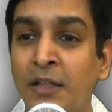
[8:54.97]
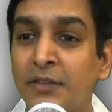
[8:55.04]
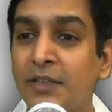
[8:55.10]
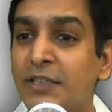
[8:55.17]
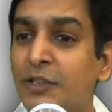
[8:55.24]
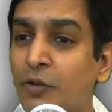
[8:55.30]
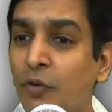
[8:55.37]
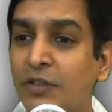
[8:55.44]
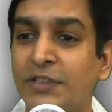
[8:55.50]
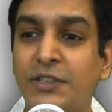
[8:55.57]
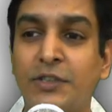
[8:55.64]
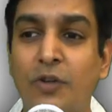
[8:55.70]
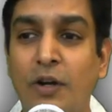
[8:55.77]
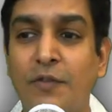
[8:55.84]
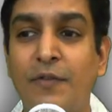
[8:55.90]
This course
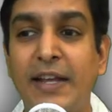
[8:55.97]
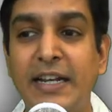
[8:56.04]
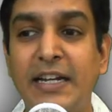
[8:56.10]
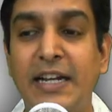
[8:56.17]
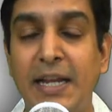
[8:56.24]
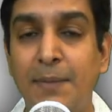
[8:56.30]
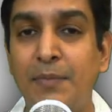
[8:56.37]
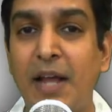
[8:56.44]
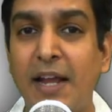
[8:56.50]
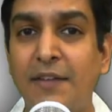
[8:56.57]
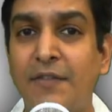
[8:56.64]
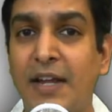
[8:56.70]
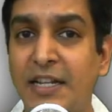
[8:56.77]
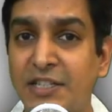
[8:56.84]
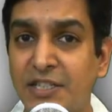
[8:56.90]
is not very deep
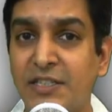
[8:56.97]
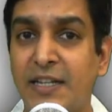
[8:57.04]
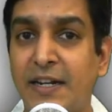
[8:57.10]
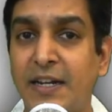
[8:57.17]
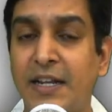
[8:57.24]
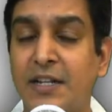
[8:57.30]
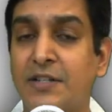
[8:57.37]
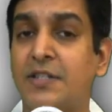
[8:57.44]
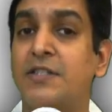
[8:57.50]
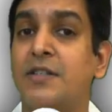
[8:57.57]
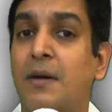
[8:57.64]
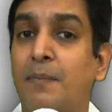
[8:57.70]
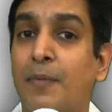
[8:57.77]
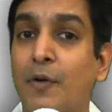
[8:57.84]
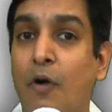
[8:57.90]
dive. Instead, it is
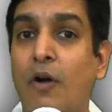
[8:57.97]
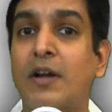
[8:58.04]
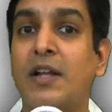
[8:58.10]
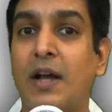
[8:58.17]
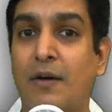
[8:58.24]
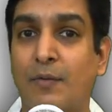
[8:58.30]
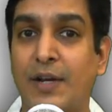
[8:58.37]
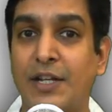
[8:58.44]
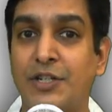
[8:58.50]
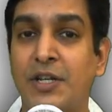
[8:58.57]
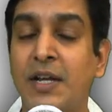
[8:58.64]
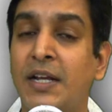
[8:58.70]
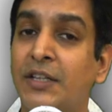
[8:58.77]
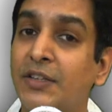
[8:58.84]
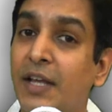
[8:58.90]
a broad
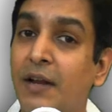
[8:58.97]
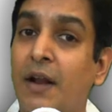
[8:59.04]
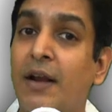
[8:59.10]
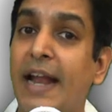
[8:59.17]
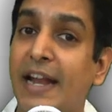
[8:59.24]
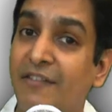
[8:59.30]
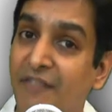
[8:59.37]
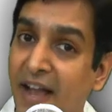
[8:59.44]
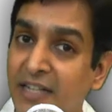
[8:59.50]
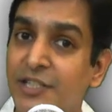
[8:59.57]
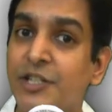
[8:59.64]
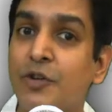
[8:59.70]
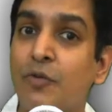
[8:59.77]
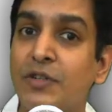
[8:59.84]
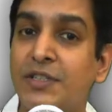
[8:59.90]
coverage. There are
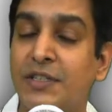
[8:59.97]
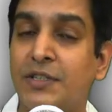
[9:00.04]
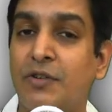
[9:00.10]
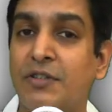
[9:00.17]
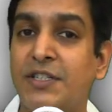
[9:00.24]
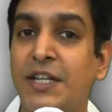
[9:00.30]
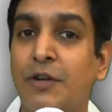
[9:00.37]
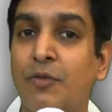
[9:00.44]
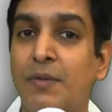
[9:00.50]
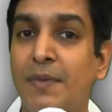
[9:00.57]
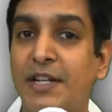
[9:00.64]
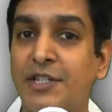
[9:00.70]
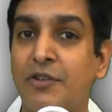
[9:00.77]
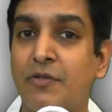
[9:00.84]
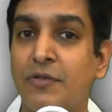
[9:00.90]
advanced courses on SQL
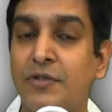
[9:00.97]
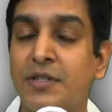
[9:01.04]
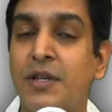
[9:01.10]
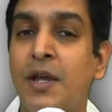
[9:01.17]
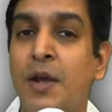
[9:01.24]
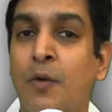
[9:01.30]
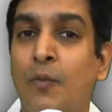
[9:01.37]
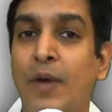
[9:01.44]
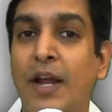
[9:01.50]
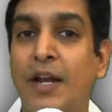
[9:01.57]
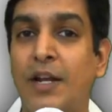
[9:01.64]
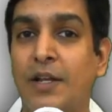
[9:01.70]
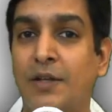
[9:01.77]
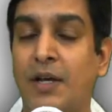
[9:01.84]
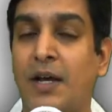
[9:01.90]
Maestros
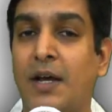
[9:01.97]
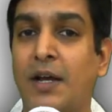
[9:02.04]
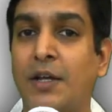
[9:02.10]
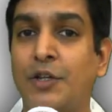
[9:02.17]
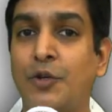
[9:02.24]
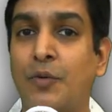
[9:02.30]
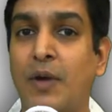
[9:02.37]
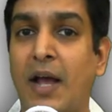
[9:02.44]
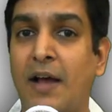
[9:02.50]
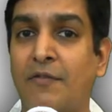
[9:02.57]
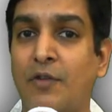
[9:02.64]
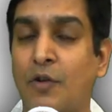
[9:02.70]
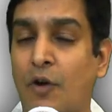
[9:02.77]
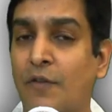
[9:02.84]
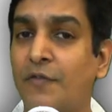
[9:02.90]
where you
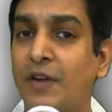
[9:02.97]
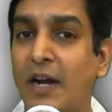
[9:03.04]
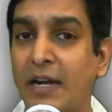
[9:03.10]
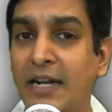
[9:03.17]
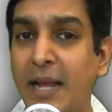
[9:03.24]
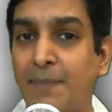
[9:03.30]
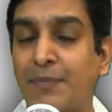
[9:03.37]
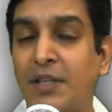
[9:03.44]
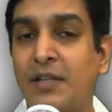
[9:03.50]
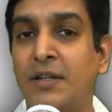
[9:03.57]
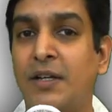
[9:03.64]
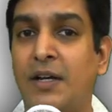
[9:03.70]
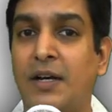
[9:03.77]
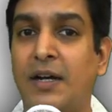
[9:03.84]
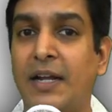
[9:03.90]
have a lot of depth
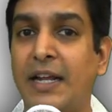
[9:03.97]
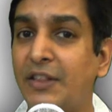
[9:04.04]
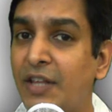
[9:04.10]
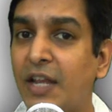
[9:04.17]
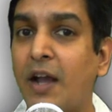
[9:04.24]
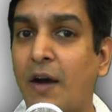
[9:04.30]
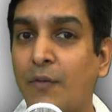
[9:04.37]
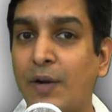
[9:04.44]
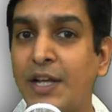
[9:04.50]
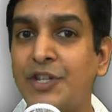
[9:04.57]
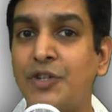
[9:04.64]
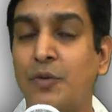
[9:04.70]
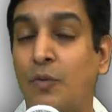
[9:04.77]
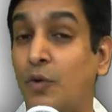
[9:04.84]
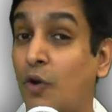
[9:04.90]
in the
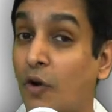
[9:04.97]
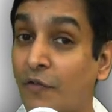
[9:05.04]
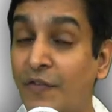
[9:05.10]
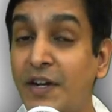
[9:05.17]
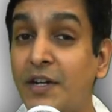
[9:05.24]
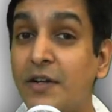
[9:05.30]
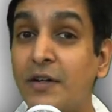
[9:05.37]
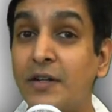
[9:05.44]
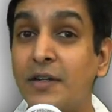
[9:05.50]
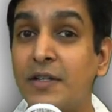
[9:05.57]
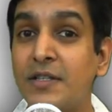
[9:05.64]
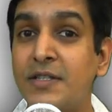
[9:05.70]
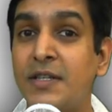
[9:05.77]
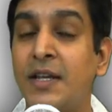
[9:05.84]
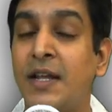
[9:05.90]
coverage, a lot of
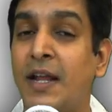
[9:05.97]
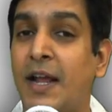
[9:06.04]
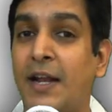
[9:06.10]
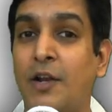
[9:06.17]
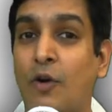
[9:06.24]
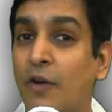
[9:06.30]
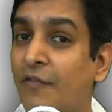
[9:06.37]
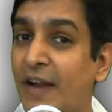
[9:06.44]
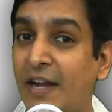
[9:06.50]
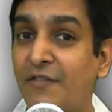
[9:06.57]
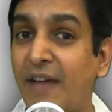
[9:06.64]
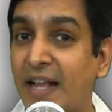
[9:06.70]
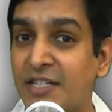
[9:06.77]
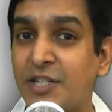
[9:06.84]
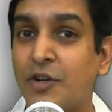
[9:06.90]
internals, and a lot of
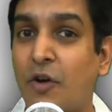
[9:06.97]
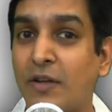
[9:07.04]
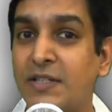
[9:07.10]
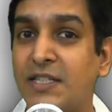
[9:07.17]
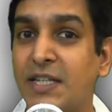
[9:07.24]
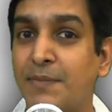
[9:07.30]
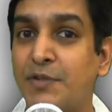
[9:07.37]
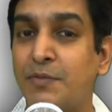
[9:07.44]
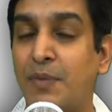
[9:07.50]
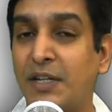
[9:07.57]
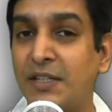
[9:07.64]
advanced concepts.